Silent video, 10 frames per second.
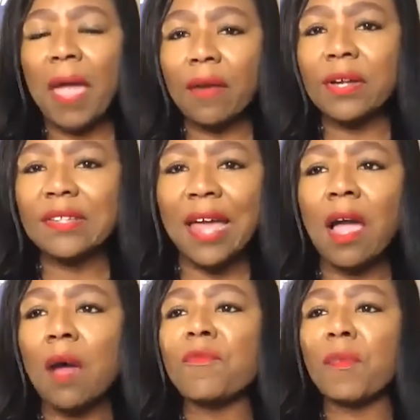Parents,
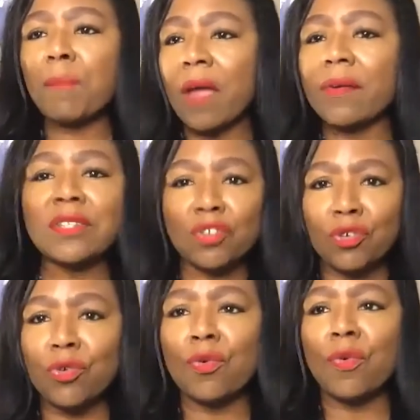I come from parents
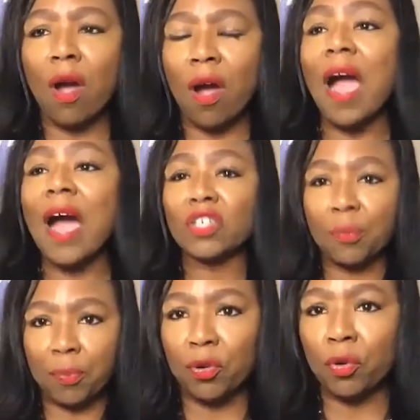who are
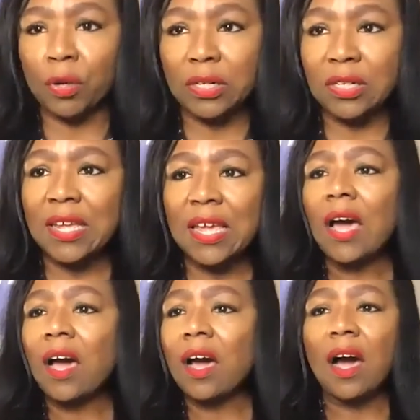entrepreneurs.
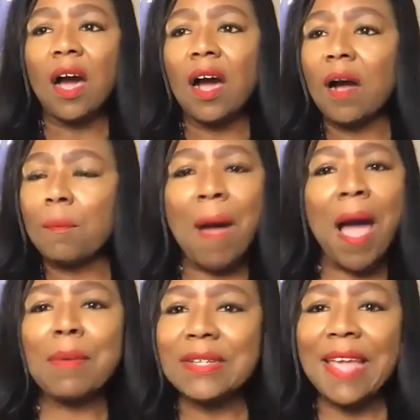
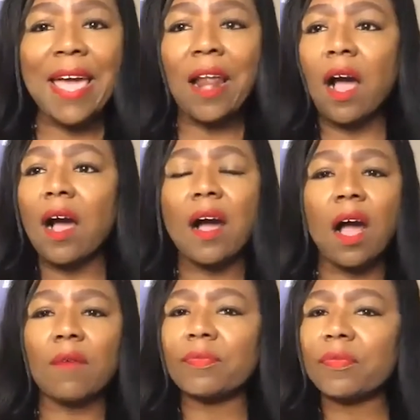Mom and dad
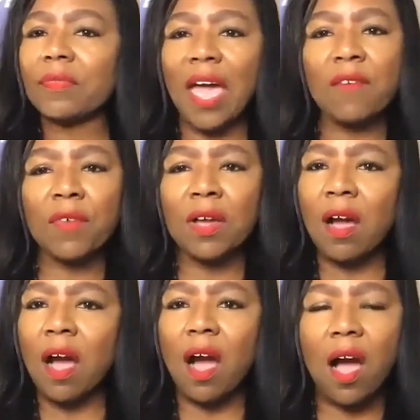have
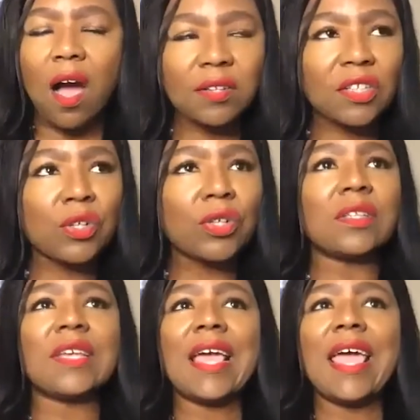
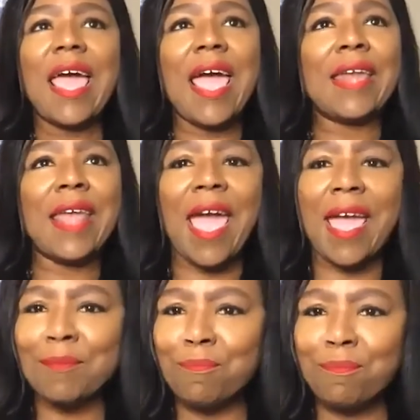hustled and,
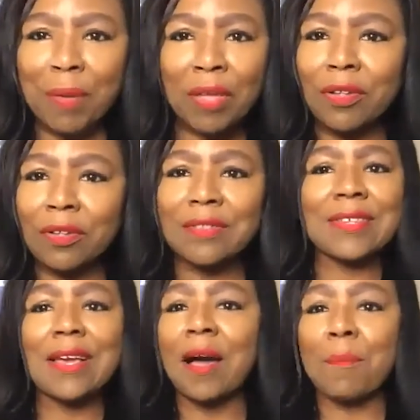and built
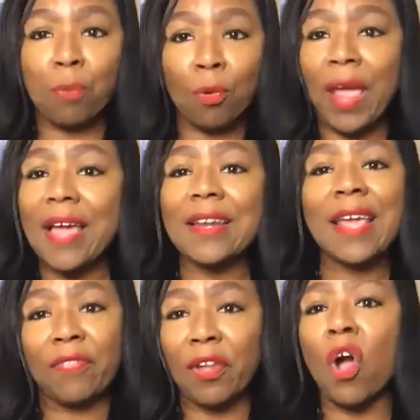a
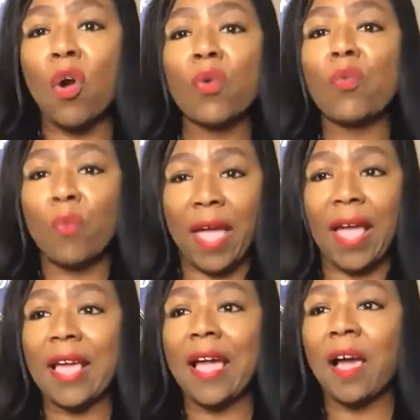brand in their own
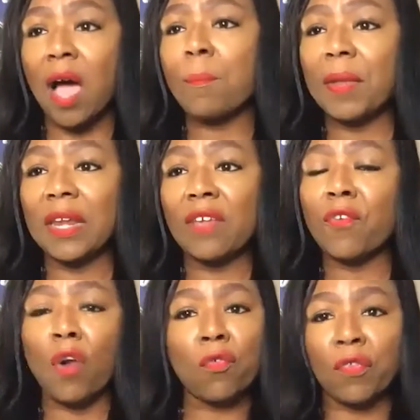way, a
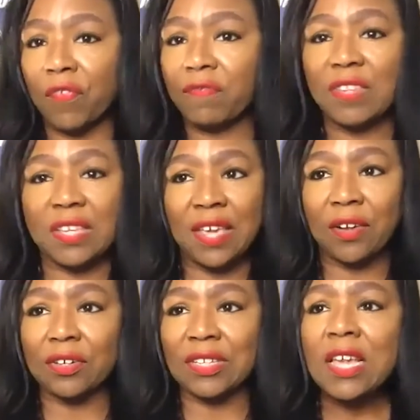company for over fifty
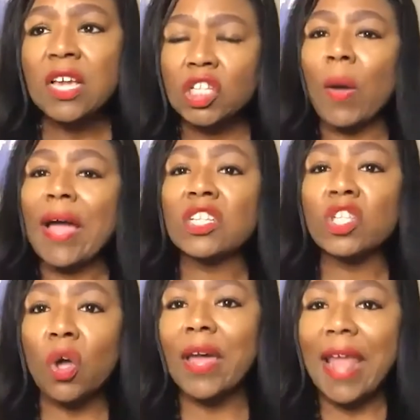years. So I
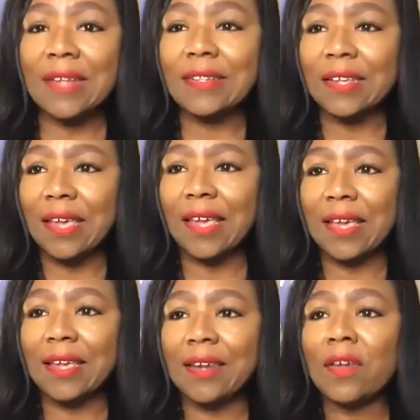saw it as a
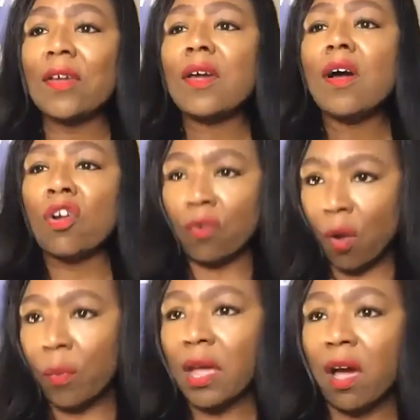kid
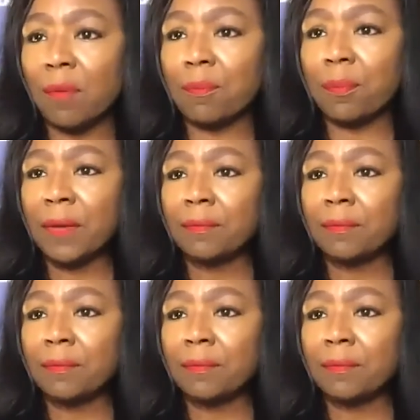growing up.